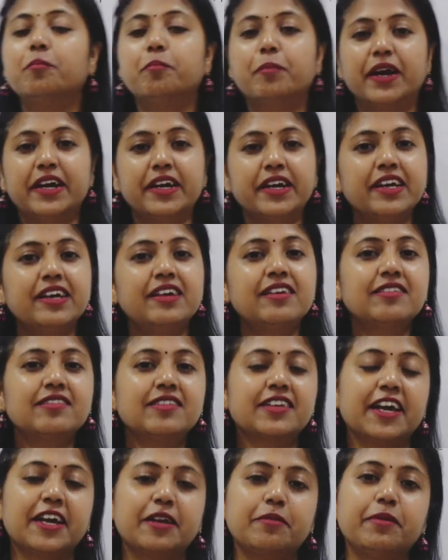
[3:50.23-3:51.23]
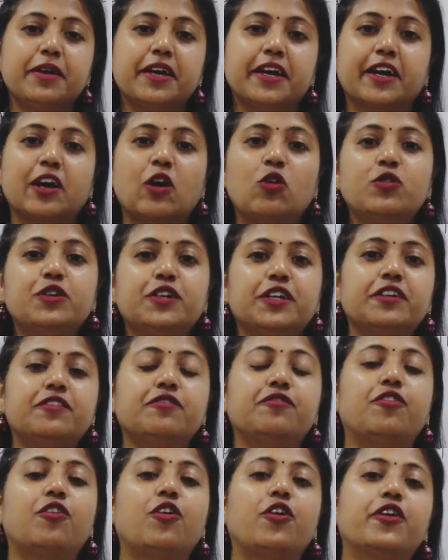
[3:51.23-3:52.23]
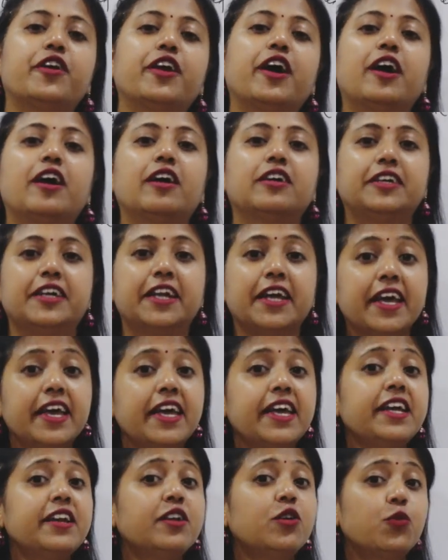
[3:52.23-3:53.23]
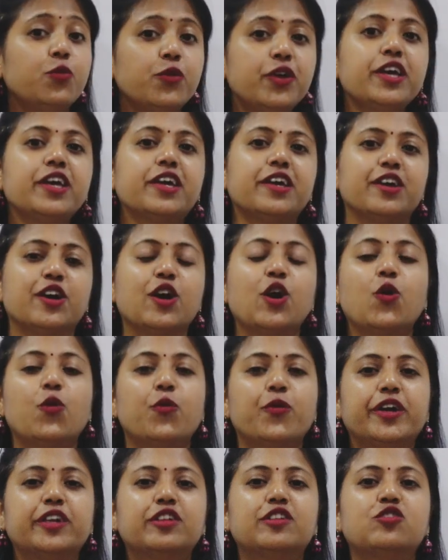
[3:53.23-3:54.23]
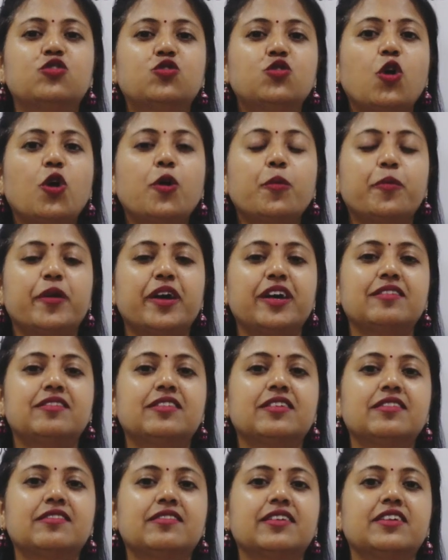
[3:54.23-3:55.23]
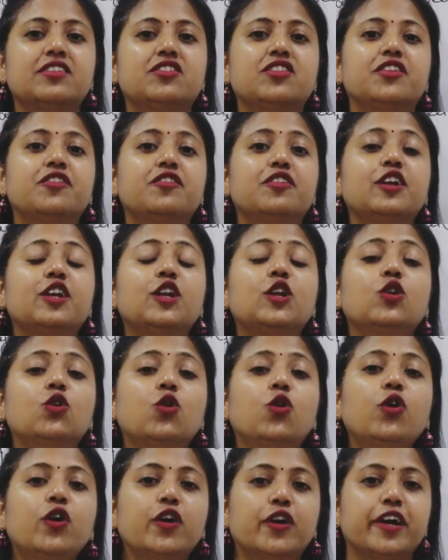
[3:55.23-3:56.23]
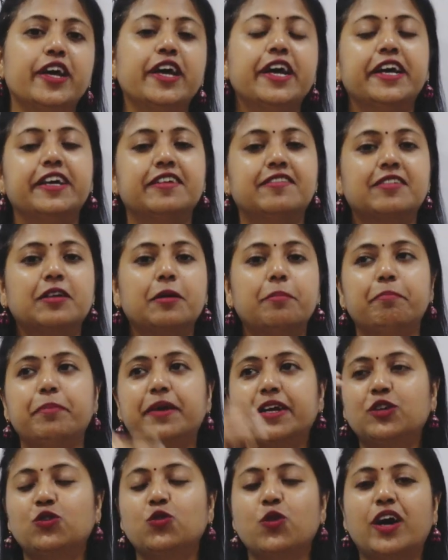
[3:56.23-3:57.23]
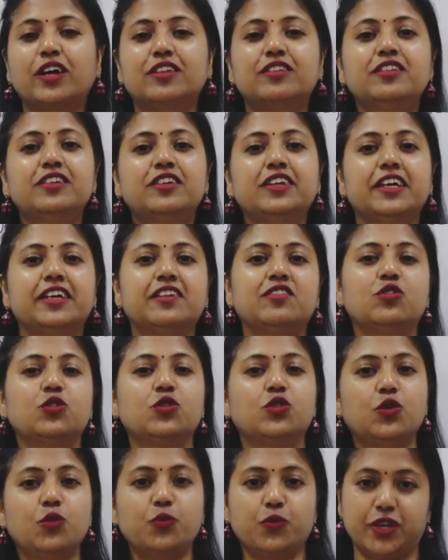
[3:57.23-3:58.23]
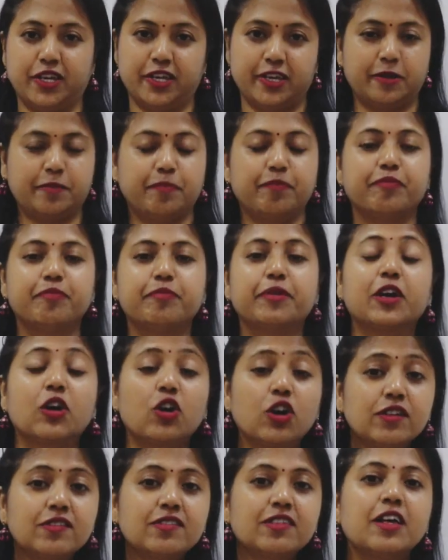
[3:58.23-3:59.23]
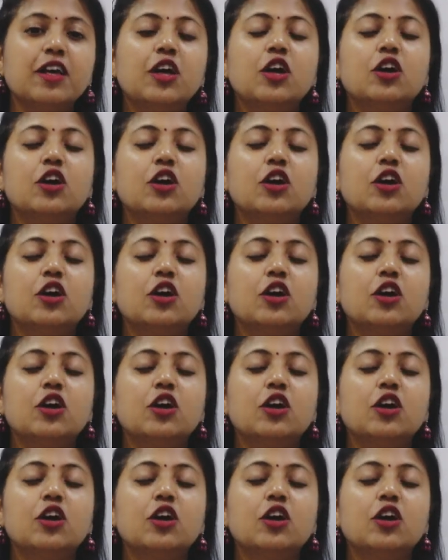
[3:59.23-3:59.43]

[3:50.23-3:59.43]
Mondays can be accounted for a day in a week where the stock prices are generally lower as compared to other days in the week, because